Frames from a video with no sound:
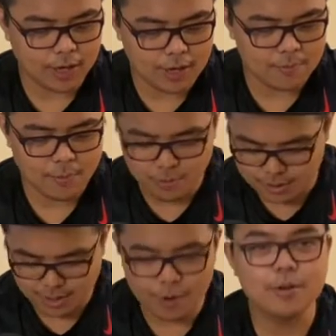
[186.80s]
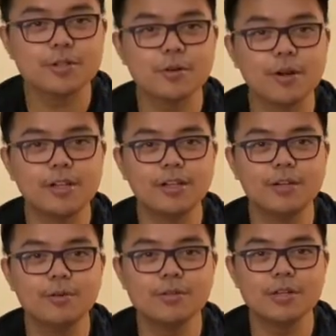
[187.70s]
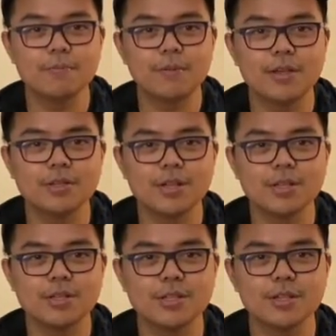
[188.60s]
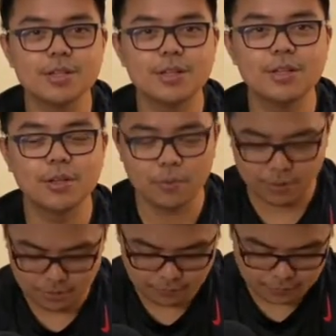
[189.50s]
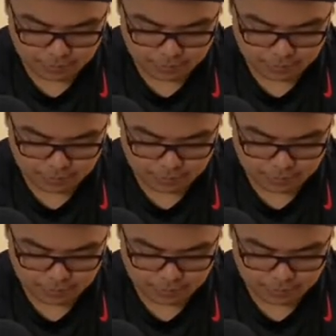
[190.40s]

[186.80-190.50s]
time when I was already losing patience in studying the word of